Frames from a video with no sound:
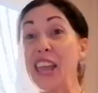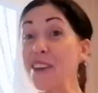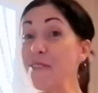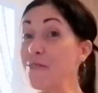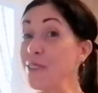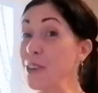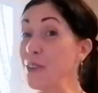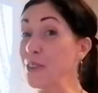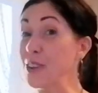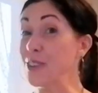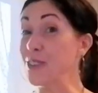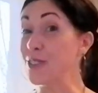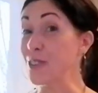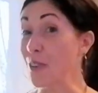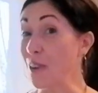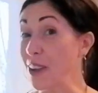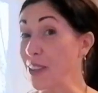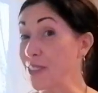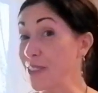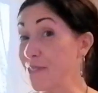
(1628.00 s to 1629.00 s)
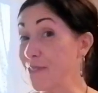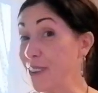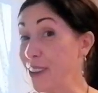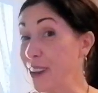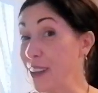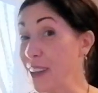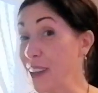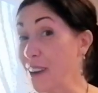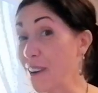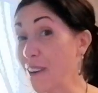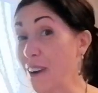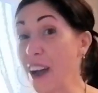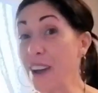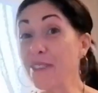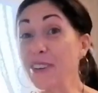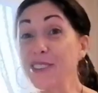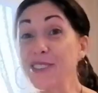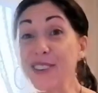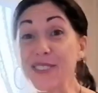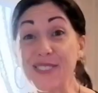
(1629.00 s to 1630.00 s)
If you enjoyed the video,
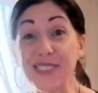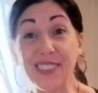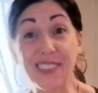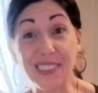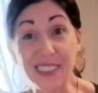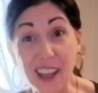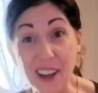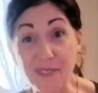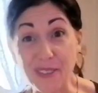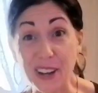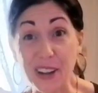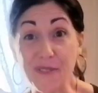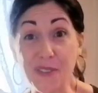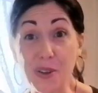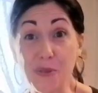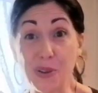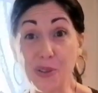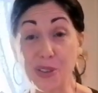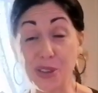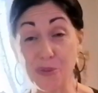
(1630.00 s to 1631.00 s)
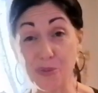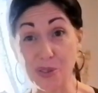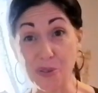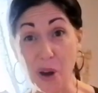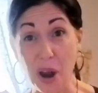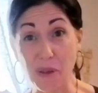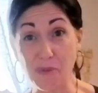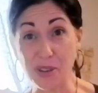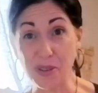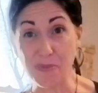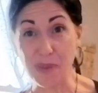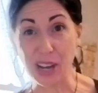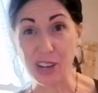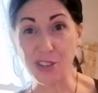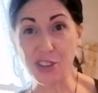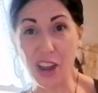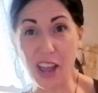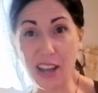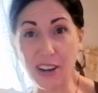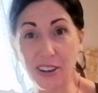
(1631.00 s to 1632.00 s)
I would just love it if you would subscribe to my
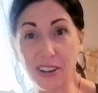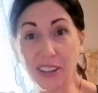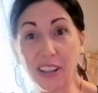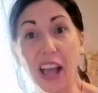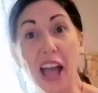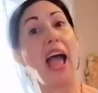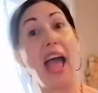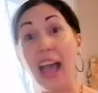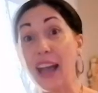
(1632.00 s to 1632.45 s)
channel.